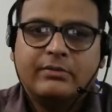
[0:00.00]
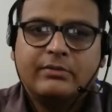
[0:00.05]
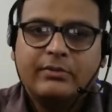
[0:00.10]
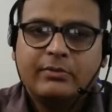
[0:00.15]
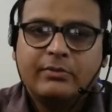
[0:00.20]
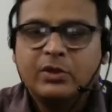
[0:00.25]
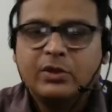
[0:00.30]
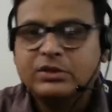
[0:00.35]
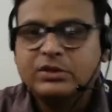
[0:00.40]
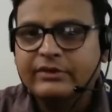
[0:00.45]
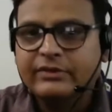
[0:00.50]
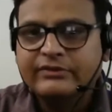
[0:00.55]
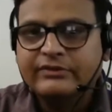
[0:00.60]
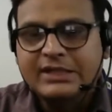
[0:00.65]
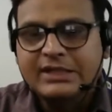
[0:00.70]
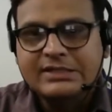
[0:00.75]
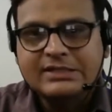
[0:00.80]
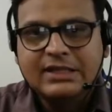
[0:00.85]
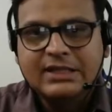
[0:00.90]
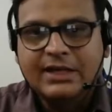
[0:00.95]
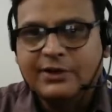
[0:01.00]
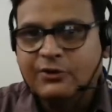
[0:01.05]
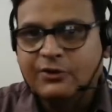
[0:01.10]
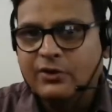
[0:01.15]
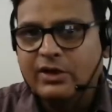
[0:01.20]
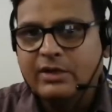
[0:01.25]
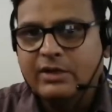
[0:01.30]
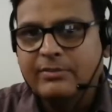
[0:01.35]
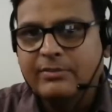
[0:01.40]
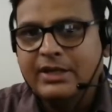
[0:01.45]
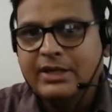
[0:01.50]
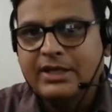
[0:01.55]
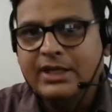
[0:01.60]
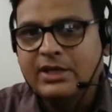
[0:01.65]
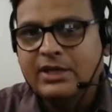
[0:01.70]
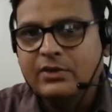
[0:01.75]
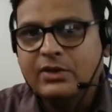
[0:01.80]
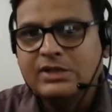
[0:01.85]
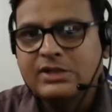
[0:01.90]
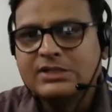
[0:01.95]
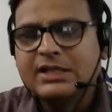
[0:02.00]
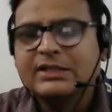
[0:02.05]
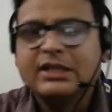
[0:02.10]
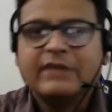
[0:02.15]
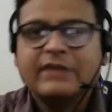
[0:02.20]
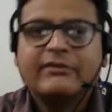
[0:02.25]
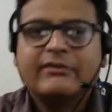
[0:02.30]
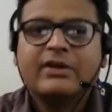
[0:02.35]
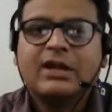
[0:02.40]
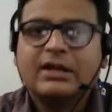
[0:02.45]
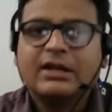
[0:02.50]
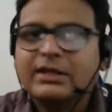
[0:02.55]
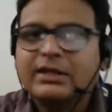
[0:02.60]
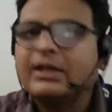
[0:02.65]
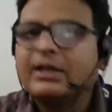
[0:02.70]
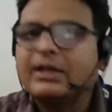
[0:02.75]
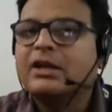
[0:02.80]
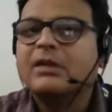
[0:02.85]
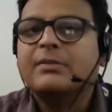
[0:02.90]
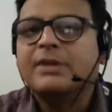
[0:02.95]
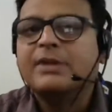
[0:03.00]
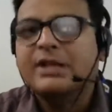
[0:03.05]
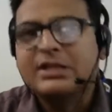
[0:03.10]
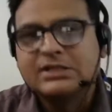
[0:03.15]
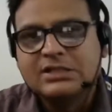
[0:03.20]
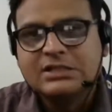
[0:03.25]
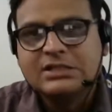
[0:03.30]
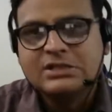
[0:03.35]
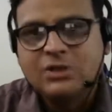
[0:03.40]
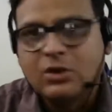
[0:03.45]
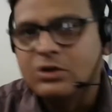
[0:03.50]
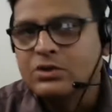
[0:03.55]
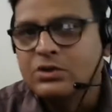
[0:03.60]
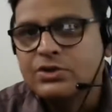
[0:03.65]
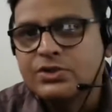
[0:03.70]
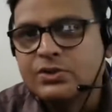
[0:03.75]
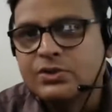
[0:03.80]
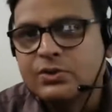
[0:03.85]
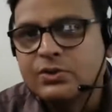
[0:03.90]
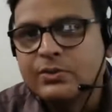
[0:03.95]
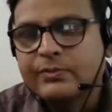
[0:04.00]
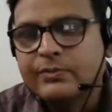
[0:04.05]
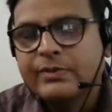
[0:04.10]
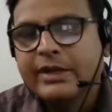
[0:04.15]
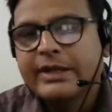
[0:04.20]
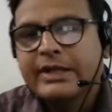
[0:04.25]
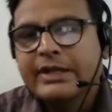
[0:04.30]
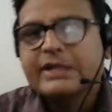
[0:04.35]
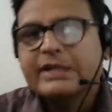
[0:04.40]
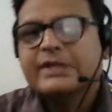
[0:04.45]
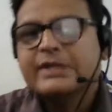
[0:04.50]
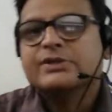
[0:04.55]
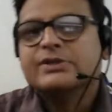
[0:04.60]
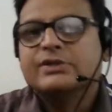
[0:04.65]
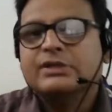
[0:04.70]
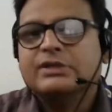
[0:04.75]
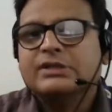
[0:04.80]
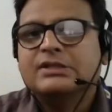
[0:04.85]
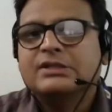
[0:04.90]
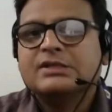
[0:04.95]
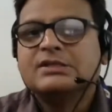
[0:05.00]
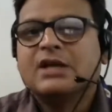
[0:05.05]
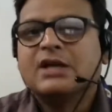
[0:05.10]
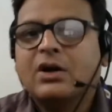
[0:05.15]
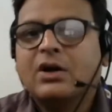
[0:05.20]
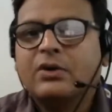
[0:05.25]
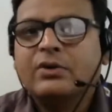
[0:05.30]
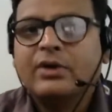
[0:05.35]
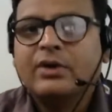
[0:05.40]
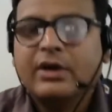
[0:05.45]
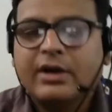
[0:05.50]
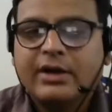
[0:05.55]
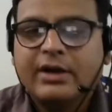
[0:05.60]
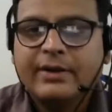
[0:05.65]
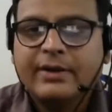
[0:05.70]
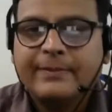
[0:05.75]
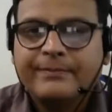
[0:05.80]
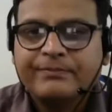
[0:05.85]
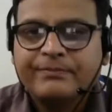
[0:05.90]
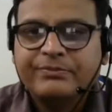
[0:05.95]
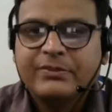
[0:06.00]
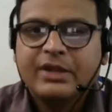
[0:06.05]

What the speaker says: both of these electronic media units, and there were other recommendations also. So this is how